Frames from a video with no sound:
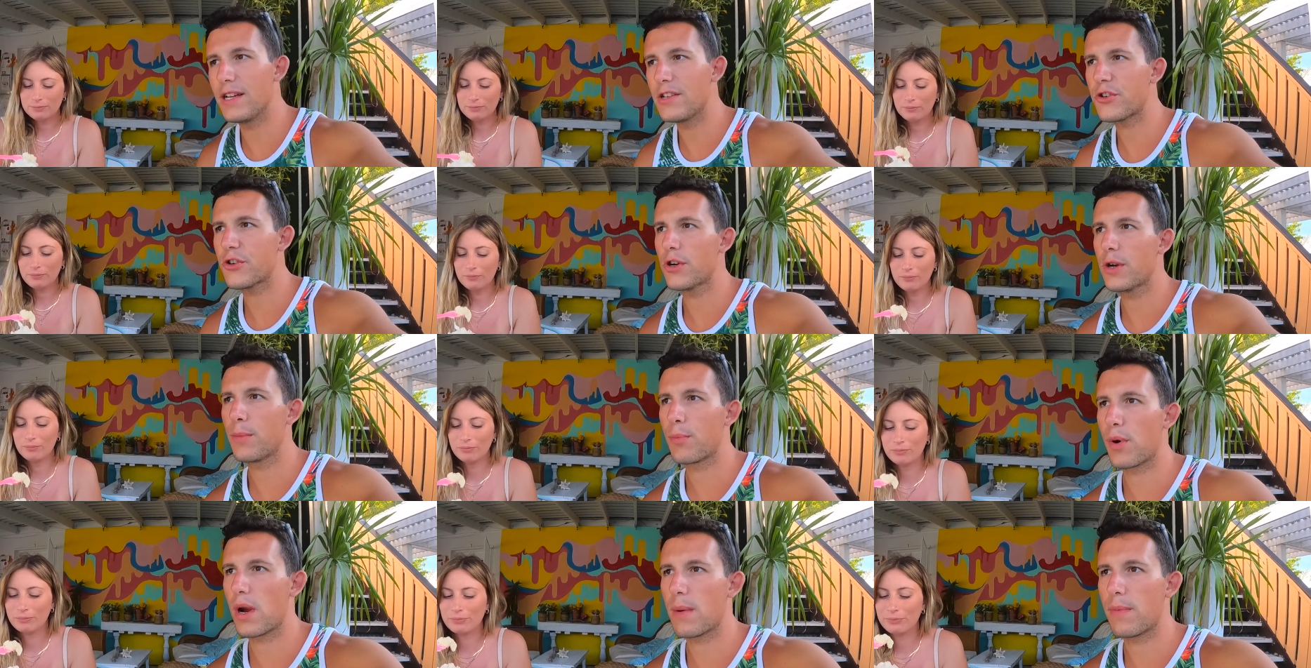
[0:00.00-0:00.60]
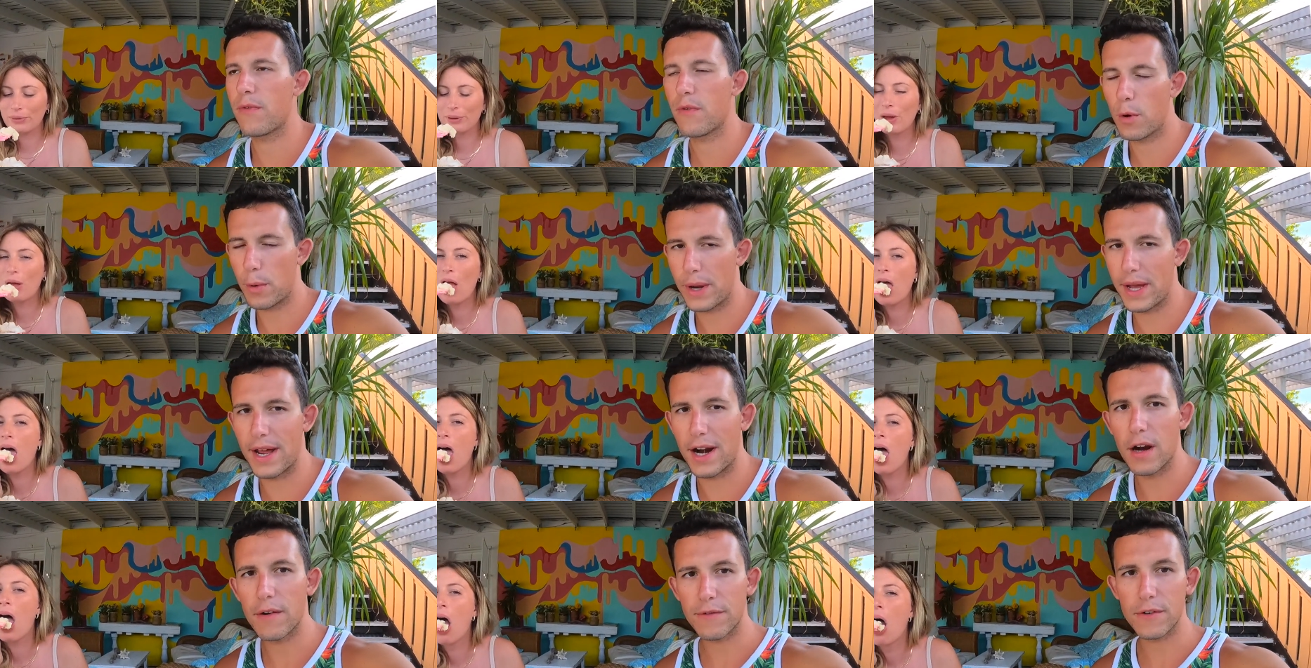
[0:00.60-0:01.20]
Speaker 1: ice cream break before we head
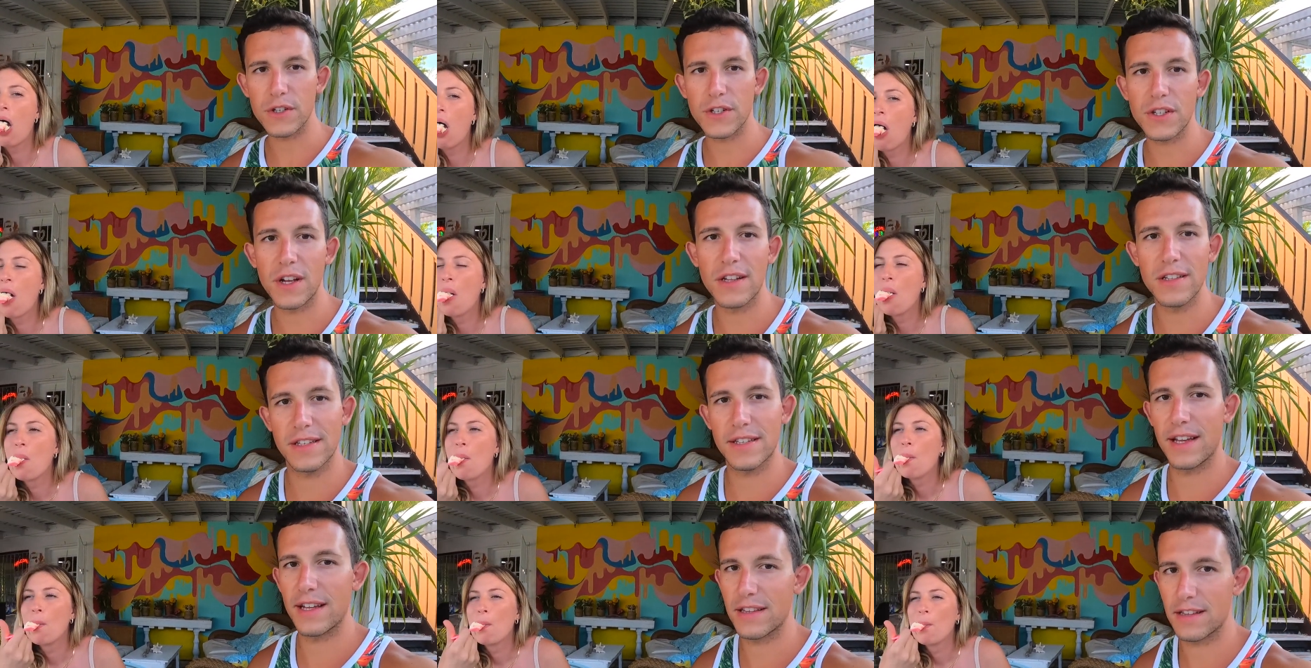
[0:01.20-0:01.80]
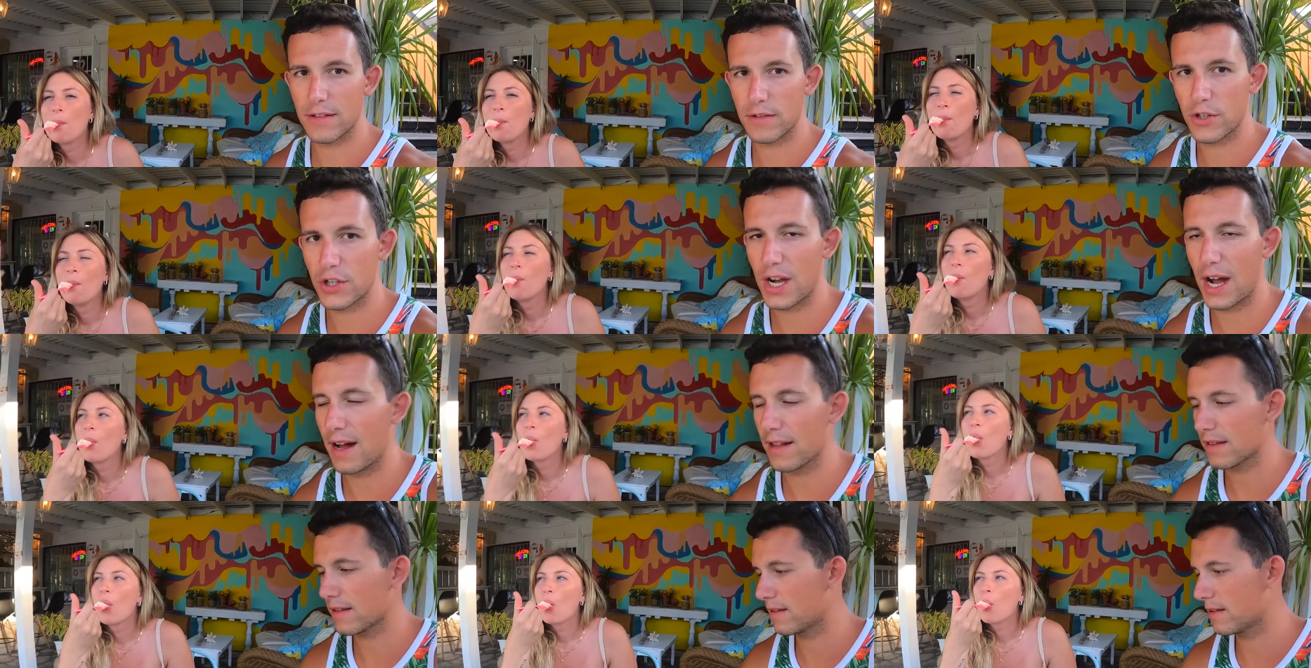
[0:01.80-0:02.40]
out for sunset
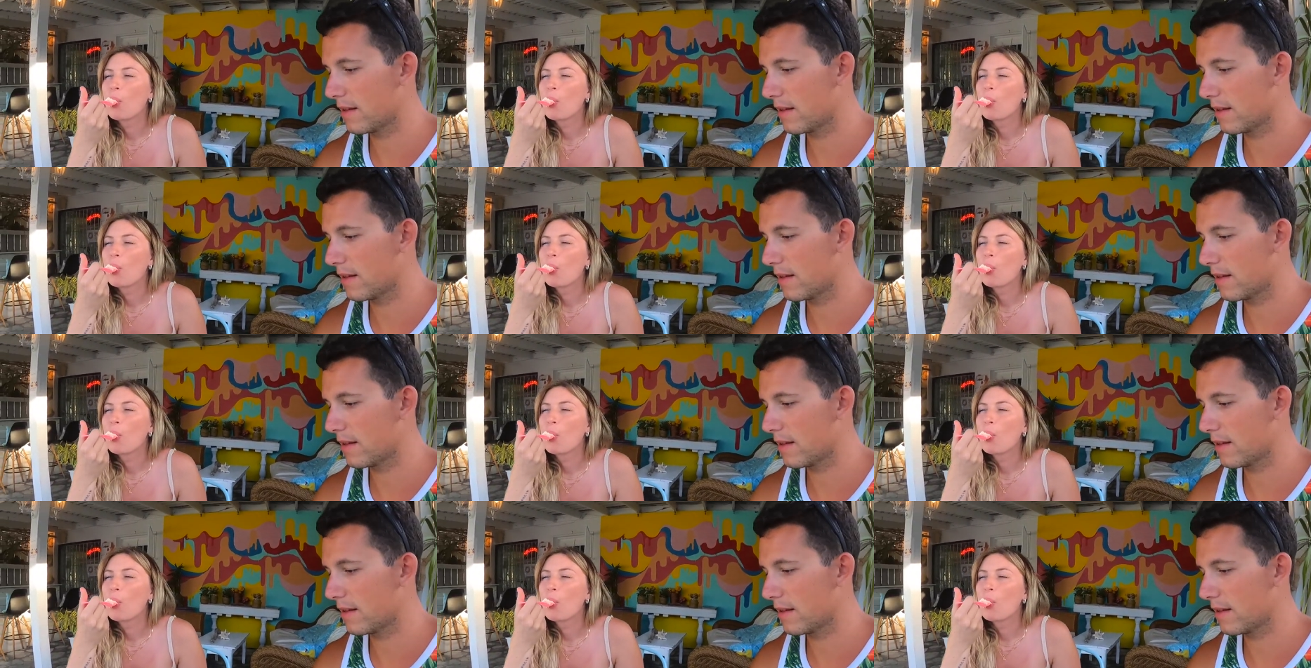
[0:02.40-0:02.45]
shots.